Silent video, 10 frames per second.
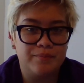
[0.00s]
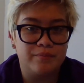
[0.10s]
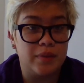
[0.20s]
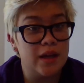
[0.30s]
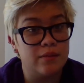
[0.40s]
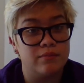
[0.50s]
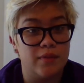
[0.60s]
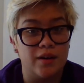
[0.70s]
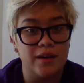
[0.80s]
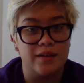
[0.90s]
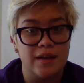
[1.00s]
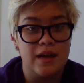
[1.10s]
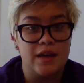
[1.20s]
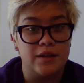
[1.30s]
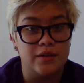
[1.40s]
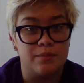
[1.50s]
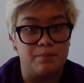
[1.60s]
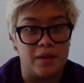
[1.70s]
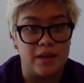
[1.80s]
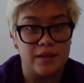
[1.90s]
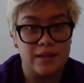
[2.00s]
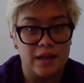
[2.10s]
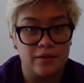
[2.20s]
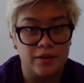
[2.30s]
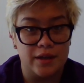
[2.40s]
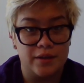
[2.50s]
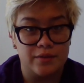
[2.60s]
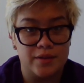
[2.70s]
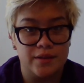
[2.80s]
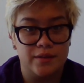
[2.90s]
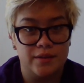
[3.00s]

But yeah, all right. Peace out, kiddos.